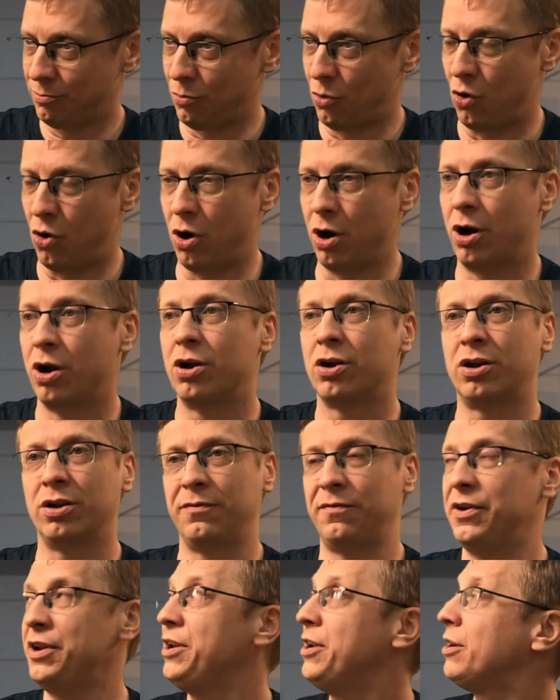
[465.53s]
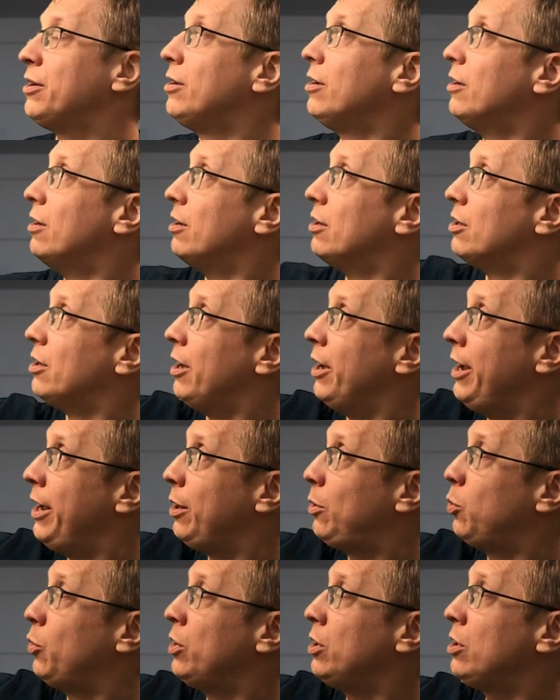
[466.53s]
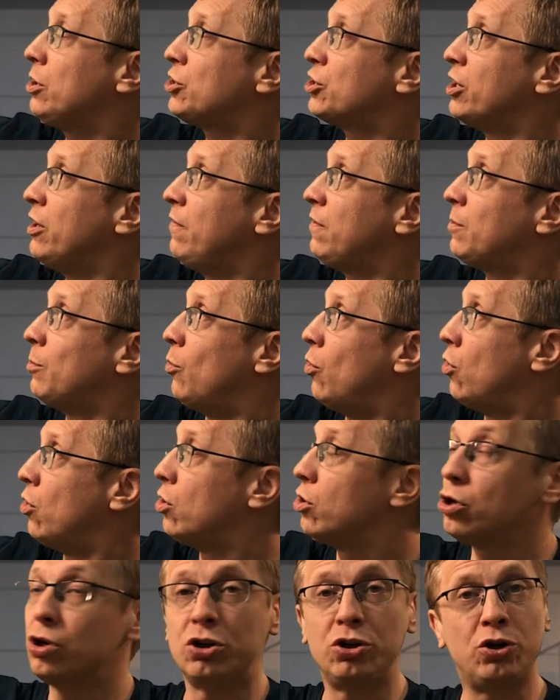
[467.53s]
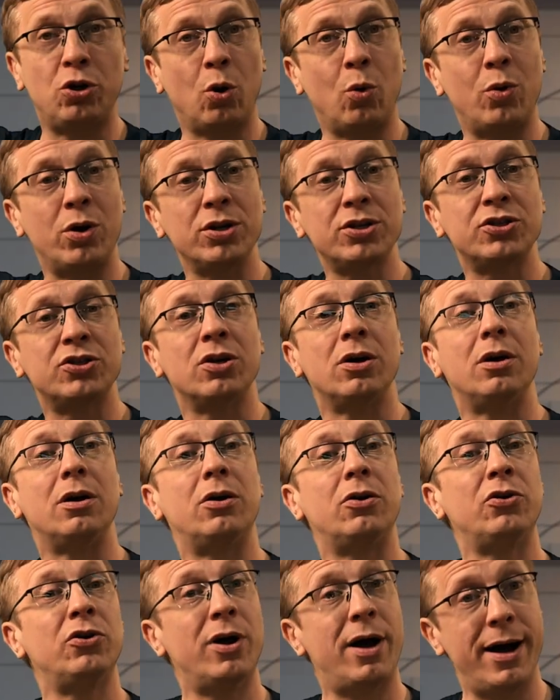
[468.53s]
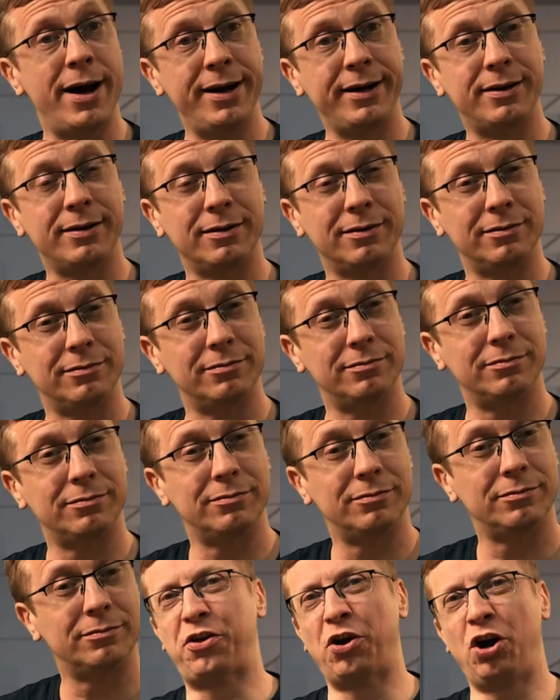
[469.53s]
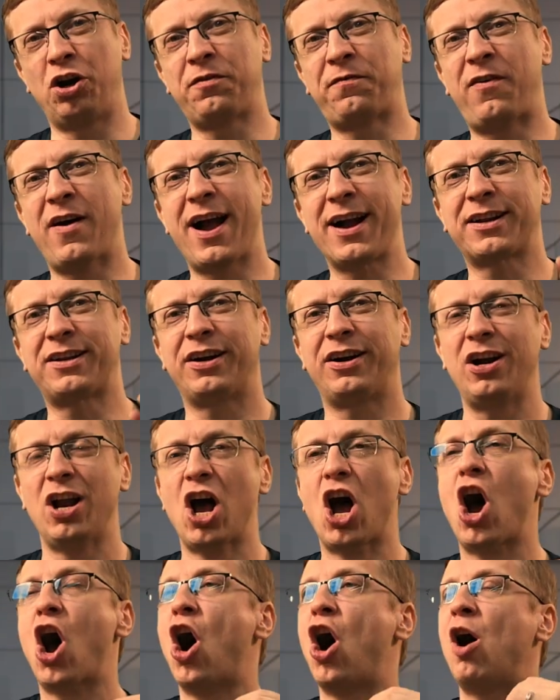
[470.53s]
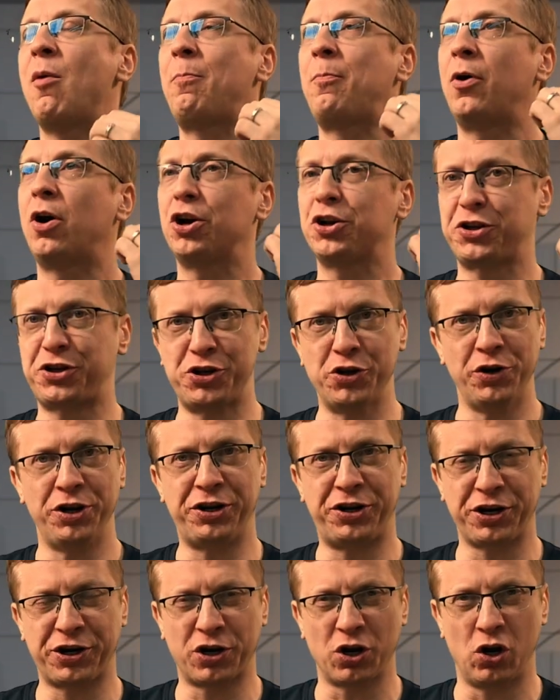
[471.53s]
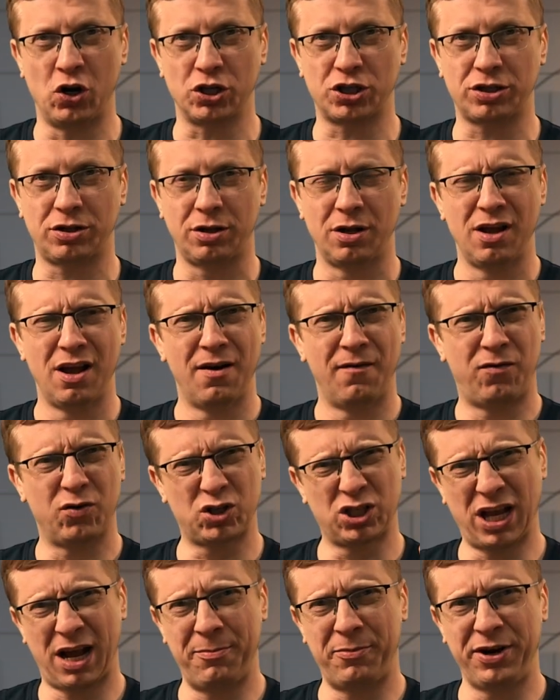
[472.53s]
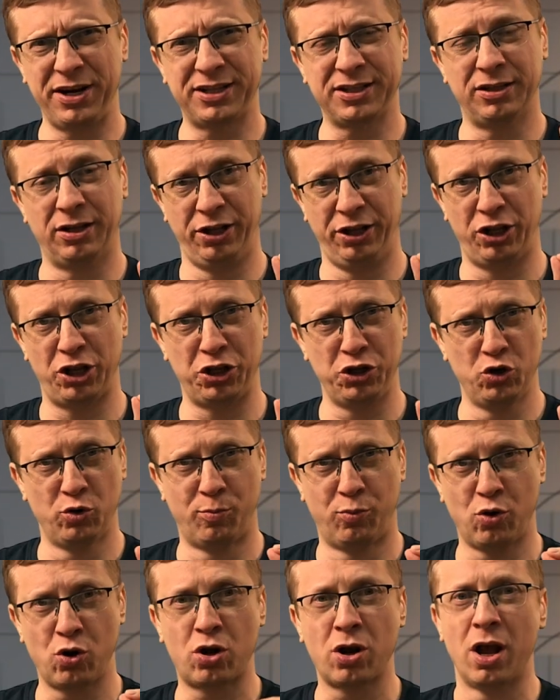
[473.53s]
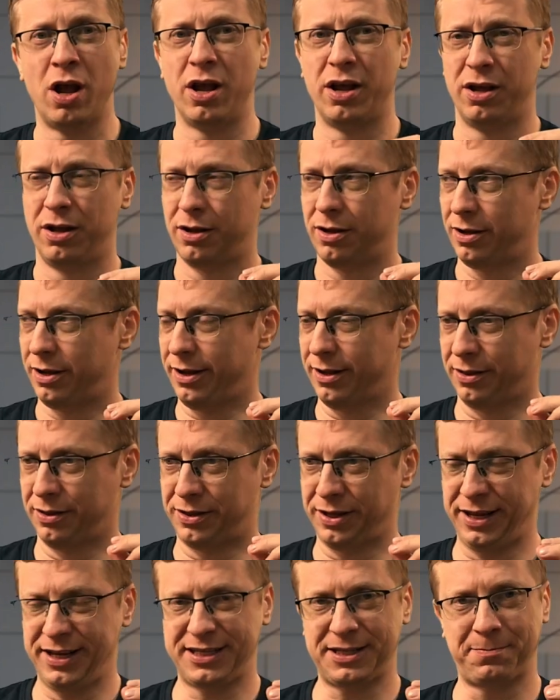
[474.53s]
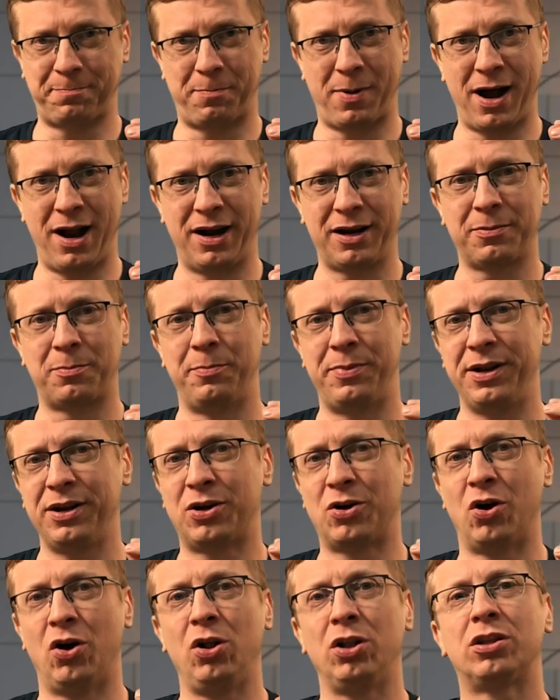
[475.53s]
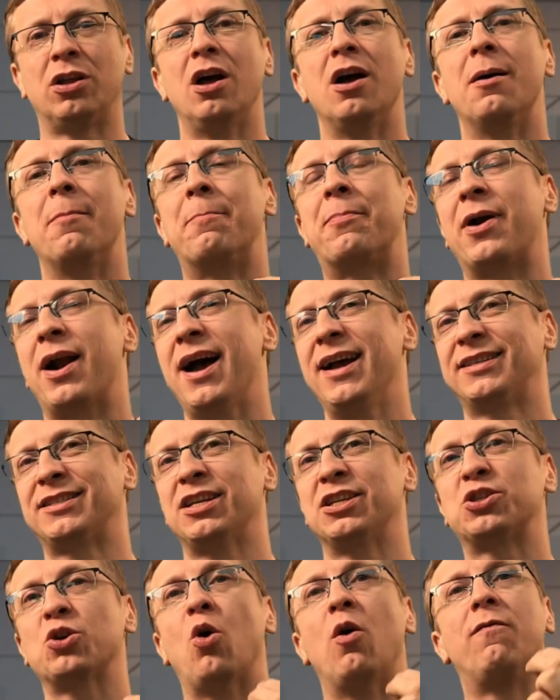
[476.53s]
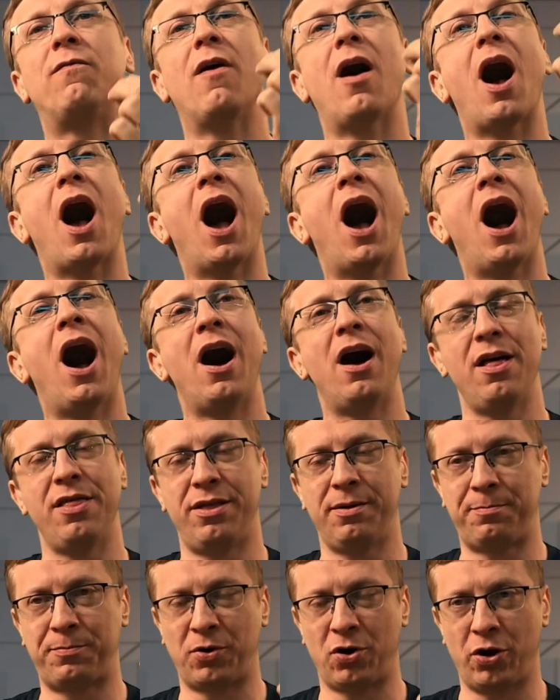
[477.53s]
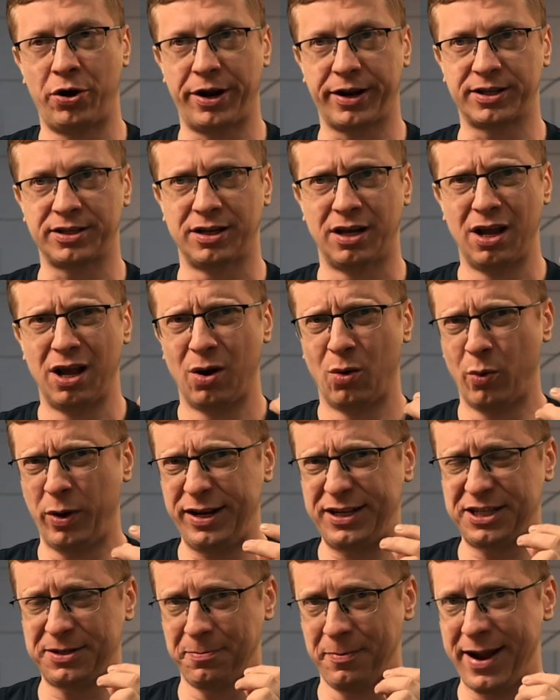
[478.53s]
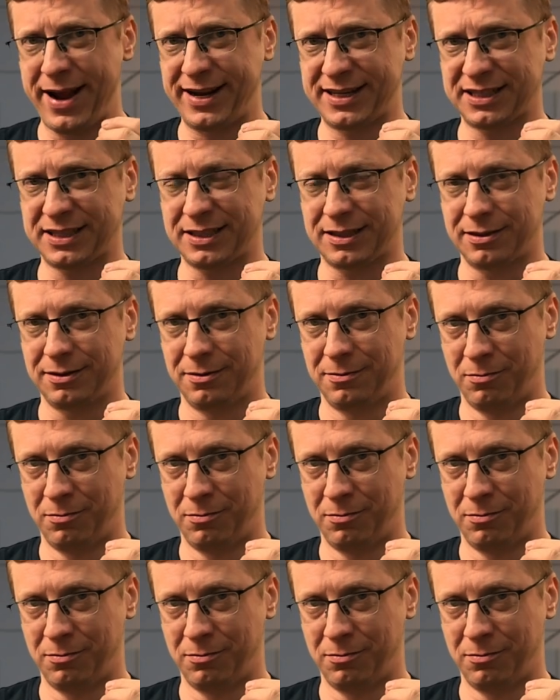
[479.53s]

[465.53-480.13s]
more convenient, it will shift more towards right. Third factor, opportunity cost. For some reason in the new book, this part being called prices of other products, which makes